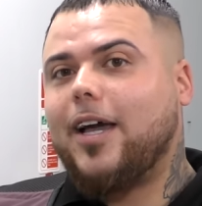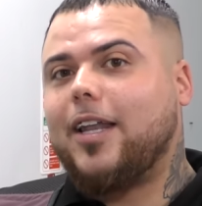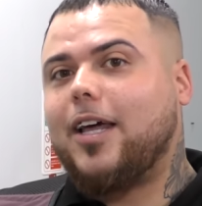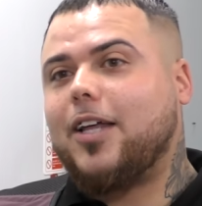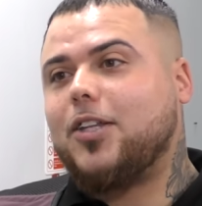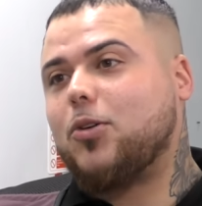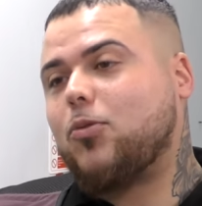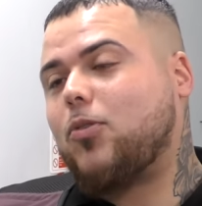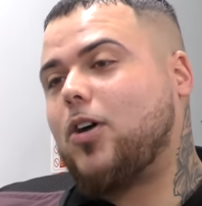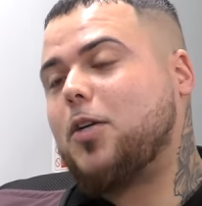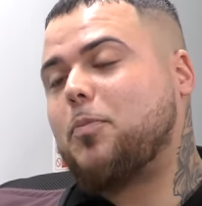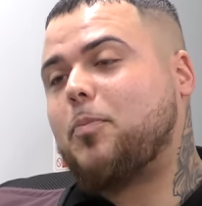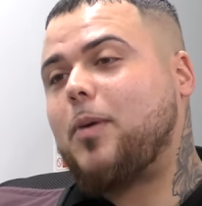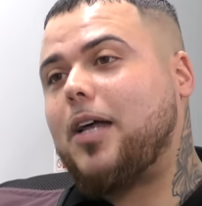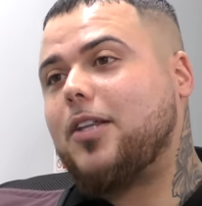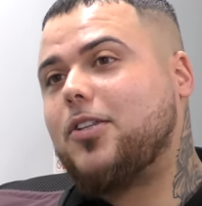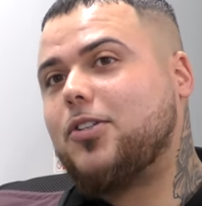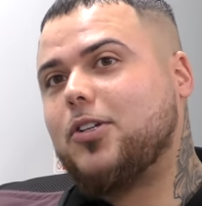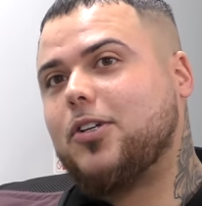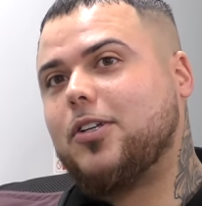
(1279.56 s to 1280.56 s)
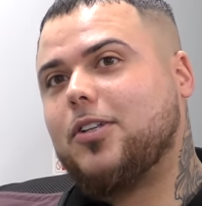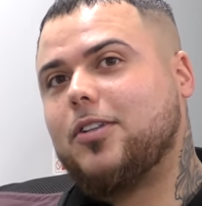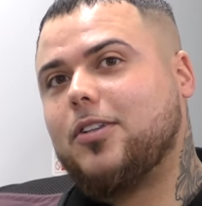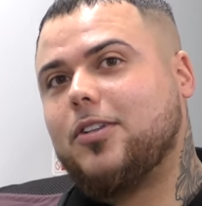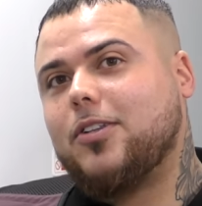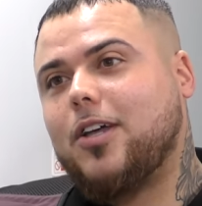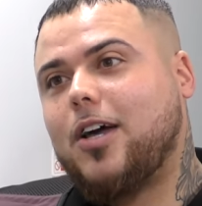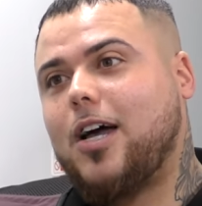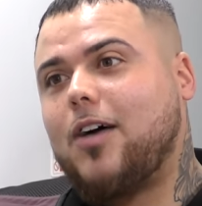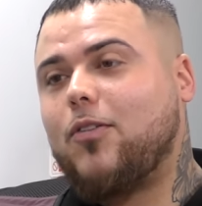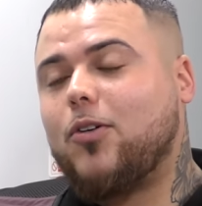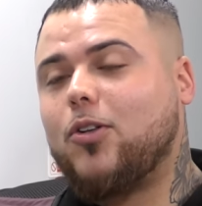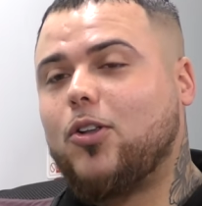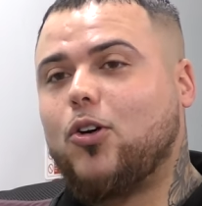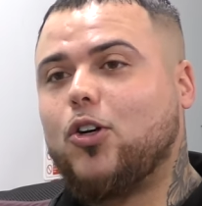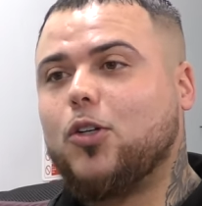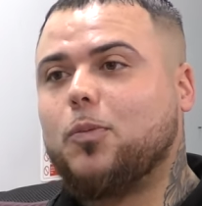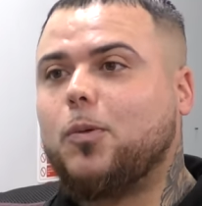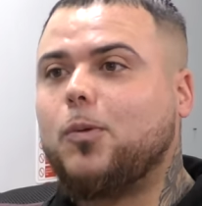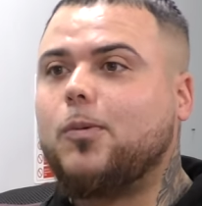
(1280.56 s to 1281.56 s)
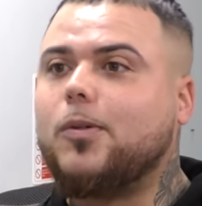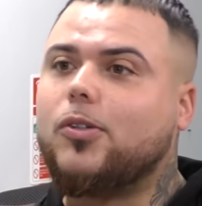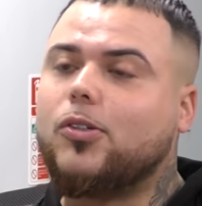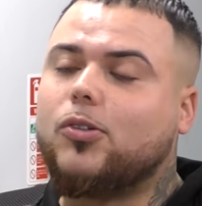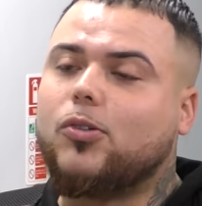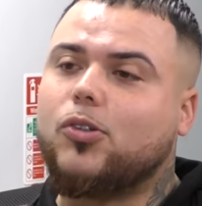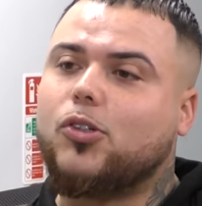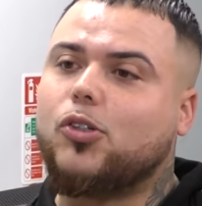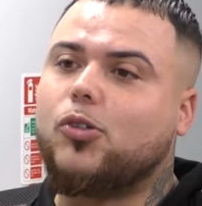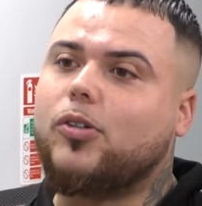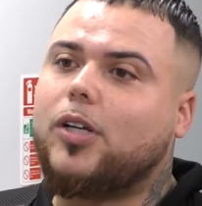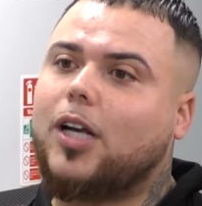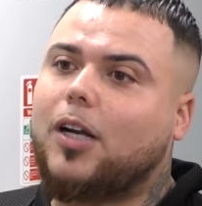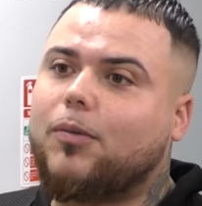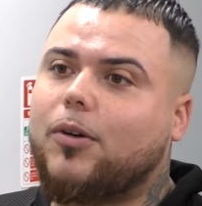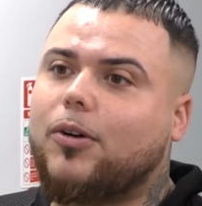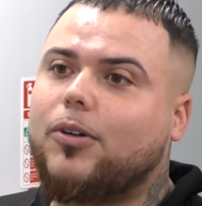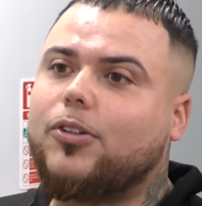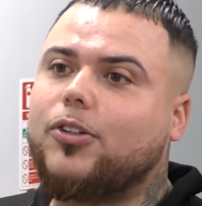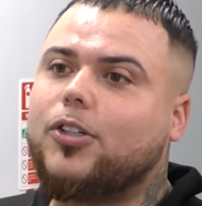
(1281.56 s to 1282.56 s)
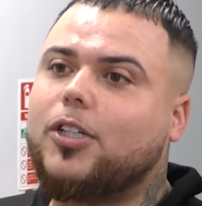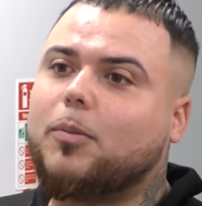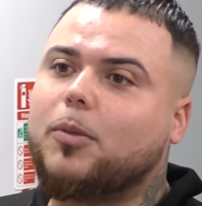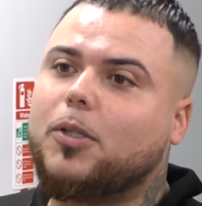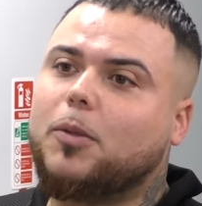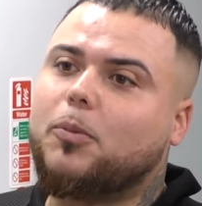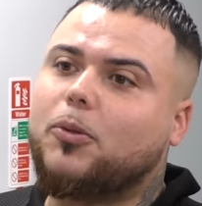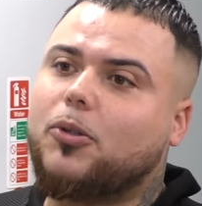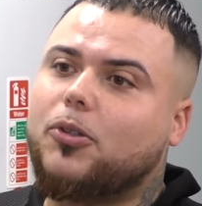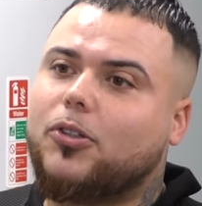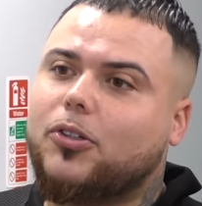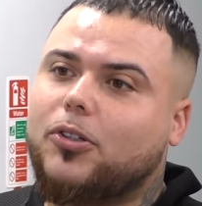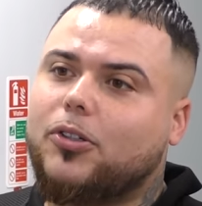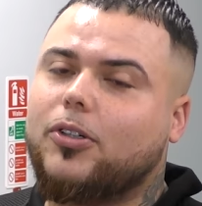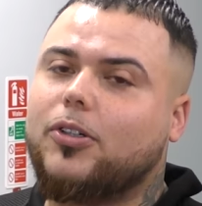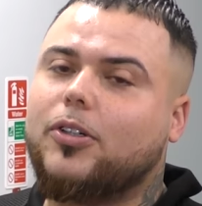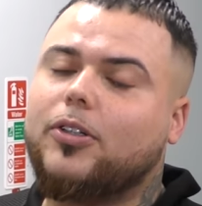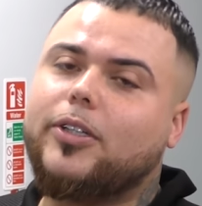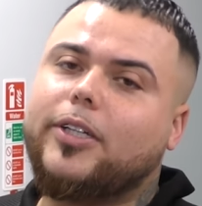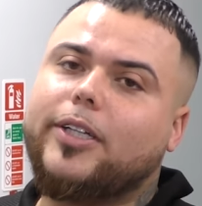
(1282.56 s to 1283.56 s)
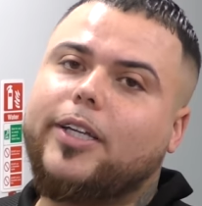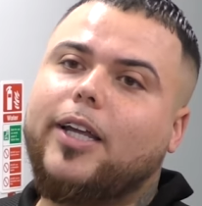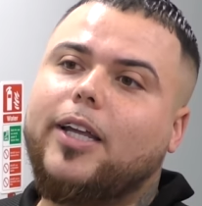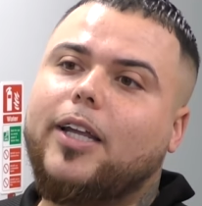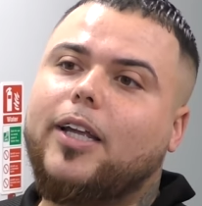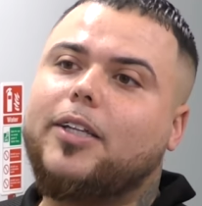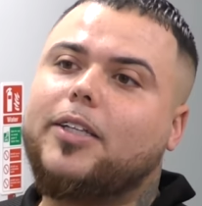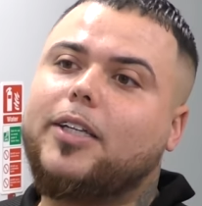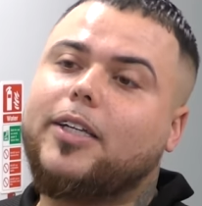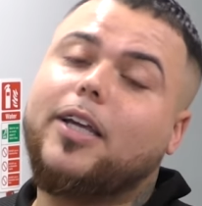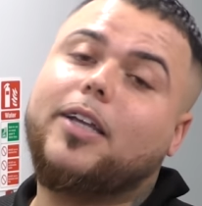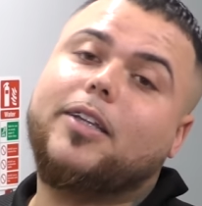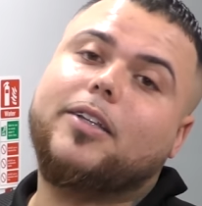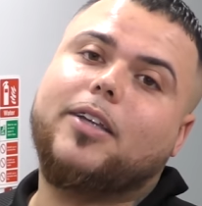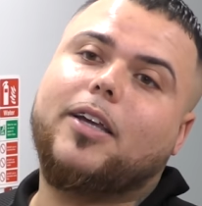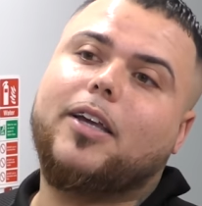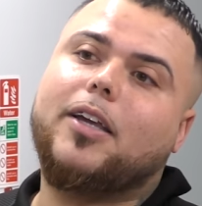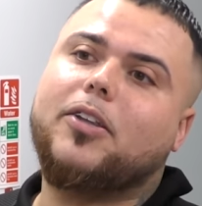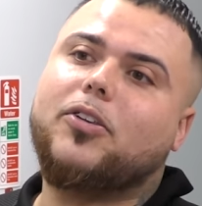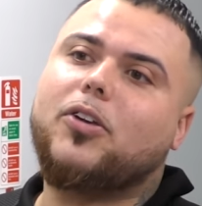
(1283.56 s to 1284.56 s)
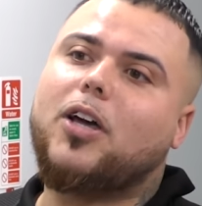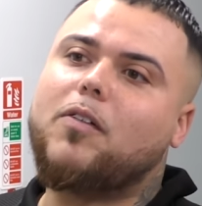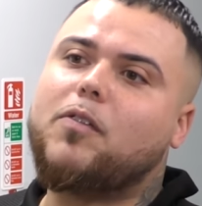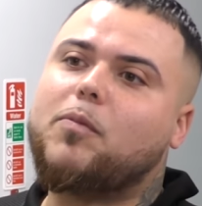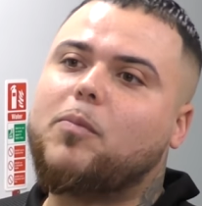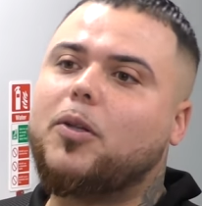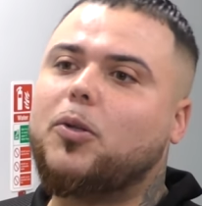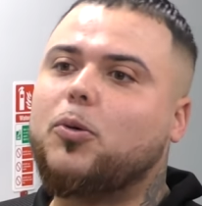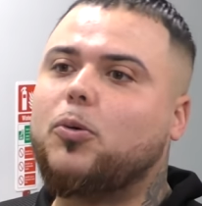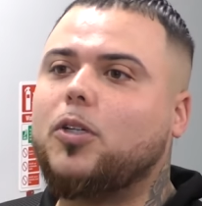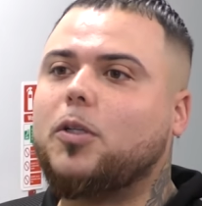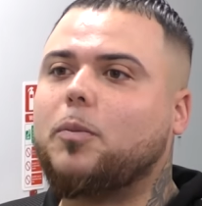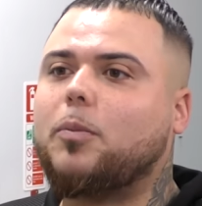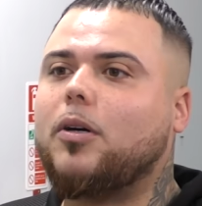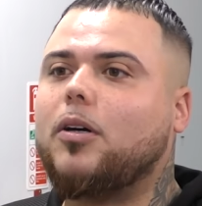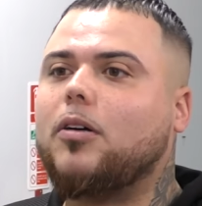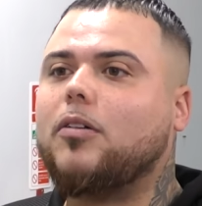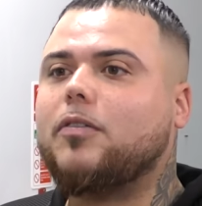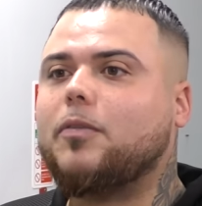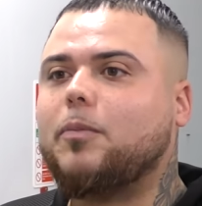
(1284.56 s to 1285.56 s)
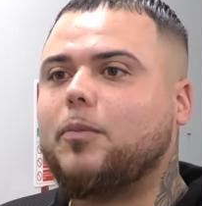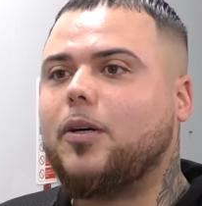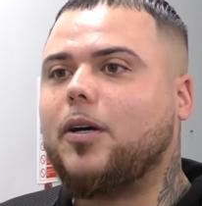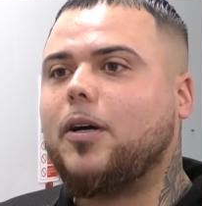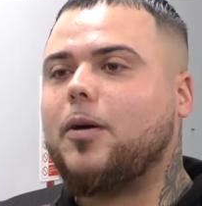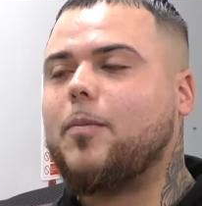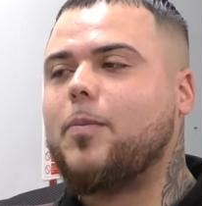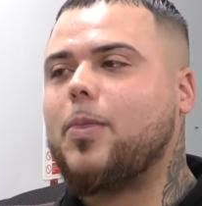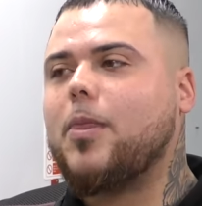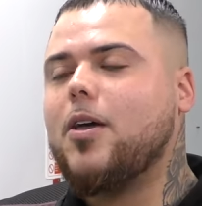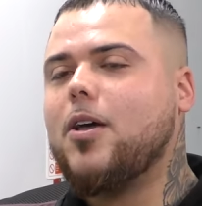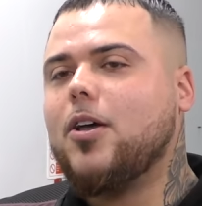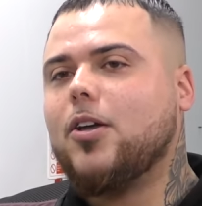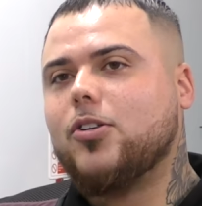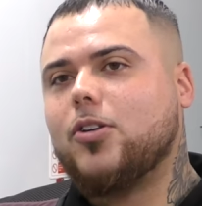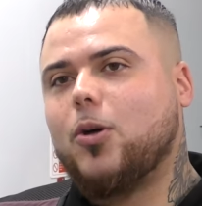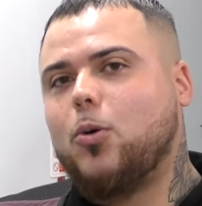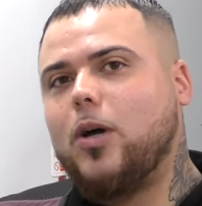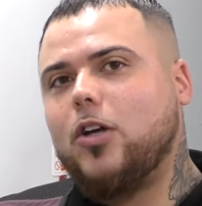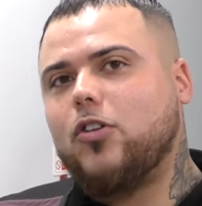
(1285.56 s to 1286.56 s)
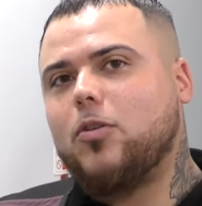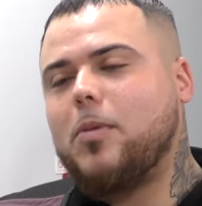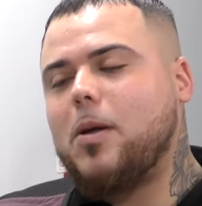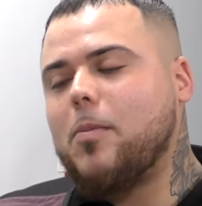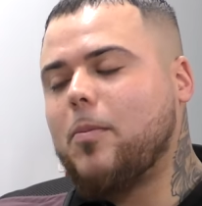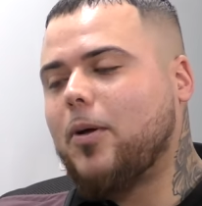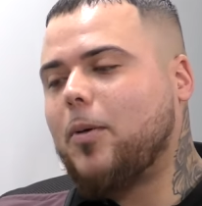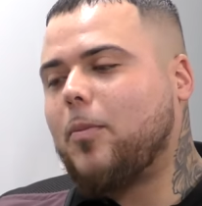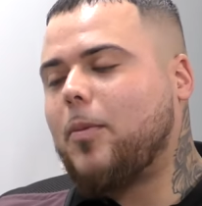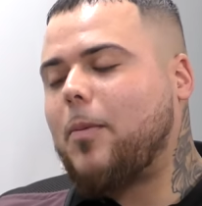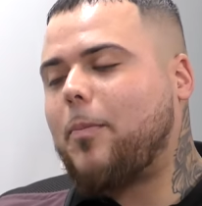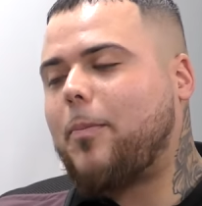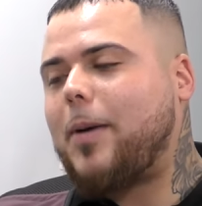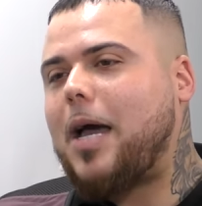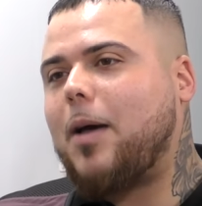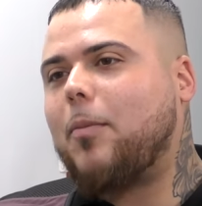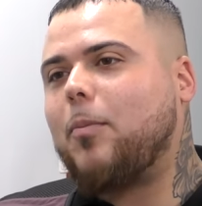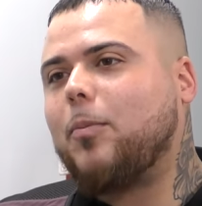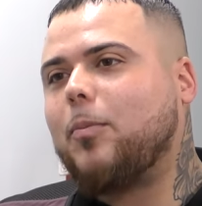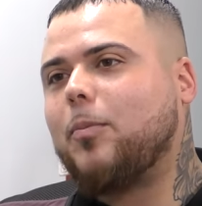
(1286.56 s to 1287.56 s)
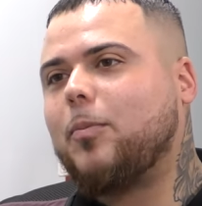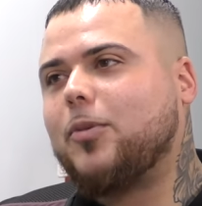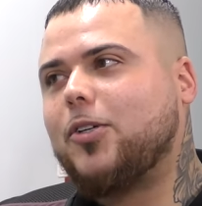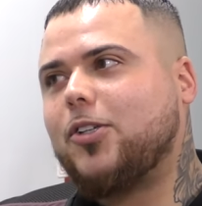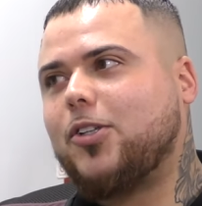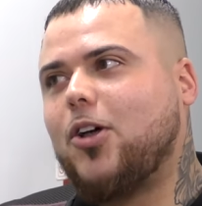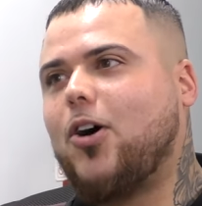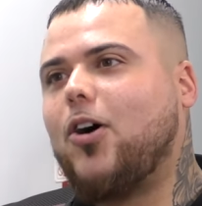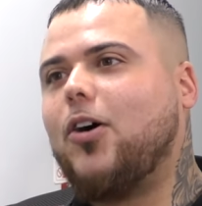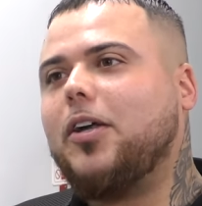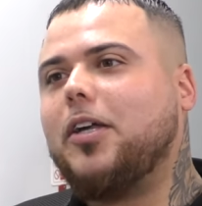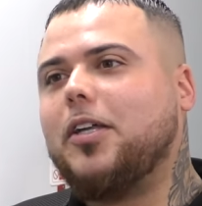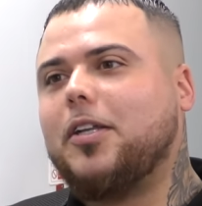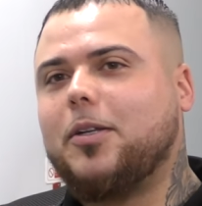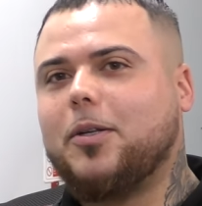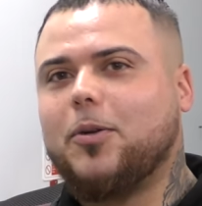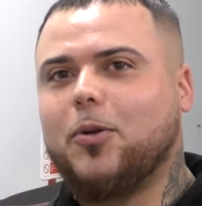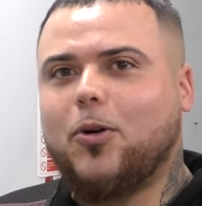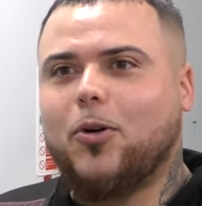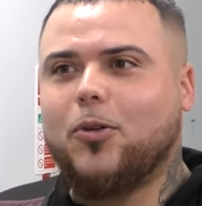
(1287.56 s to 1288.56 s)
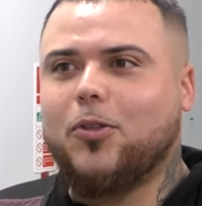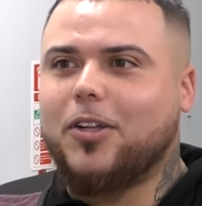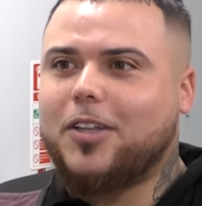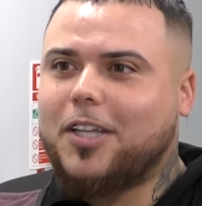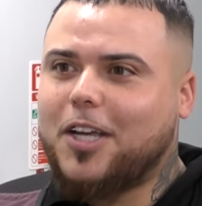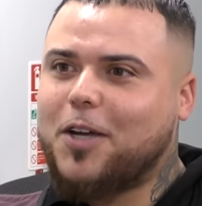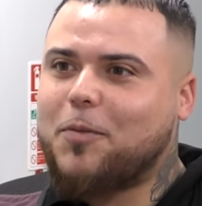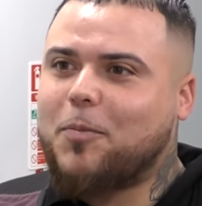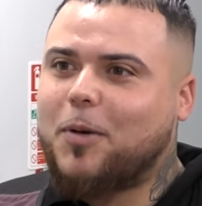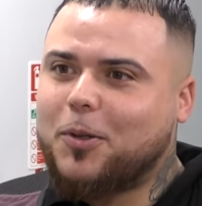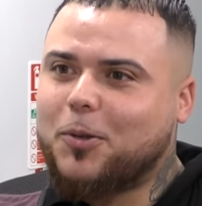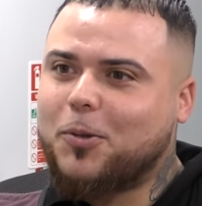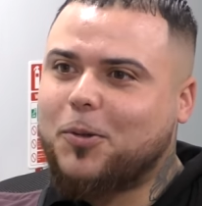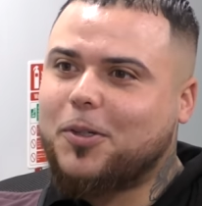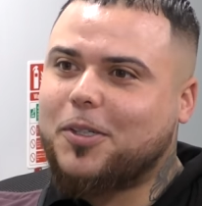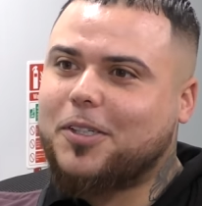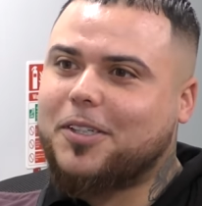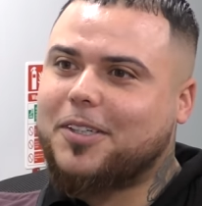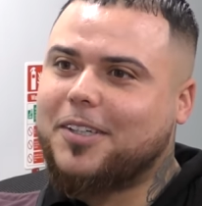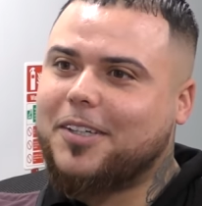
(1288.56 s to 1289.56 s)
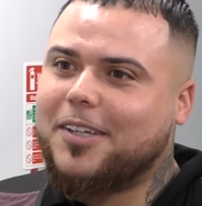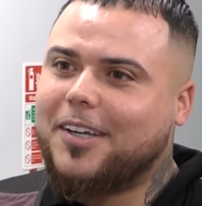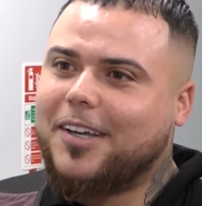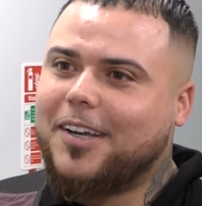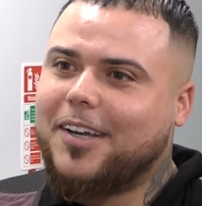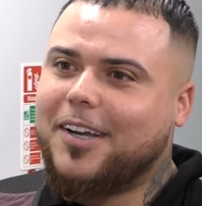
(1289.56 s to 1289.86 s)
and I had to rush back to the, the hospital, which was on Du Cane Road in Shepherd's Bush, to get there to get there in time for my daughter's birth. But um, so I always remember my ban started on the day of my daughter's.